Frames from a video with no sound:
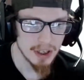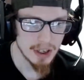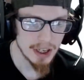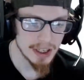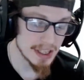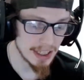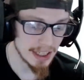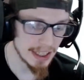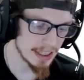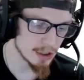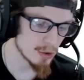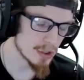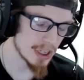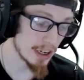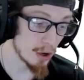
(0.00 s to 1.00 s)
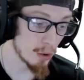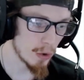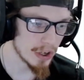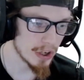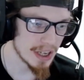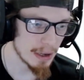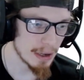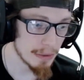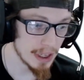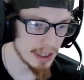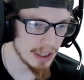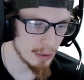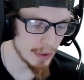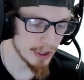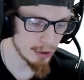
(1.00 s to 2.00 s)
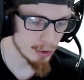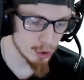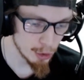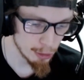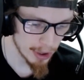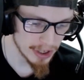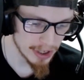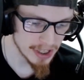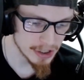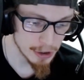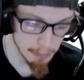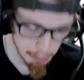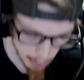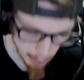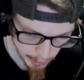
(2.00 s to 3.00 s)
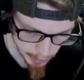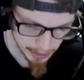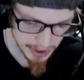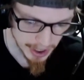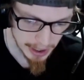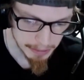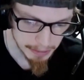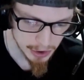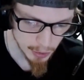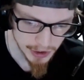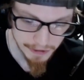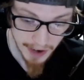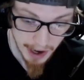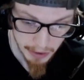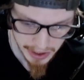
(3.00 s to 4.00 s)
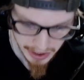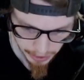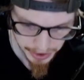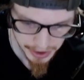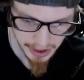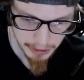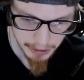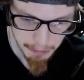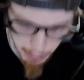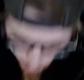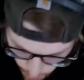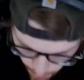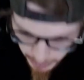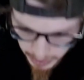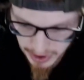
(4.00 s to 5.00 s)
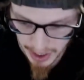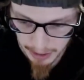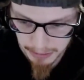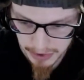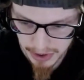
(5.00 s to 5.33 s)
It's not like this was like a one-time thing. He went through due process multiple times, was found guilty multiple times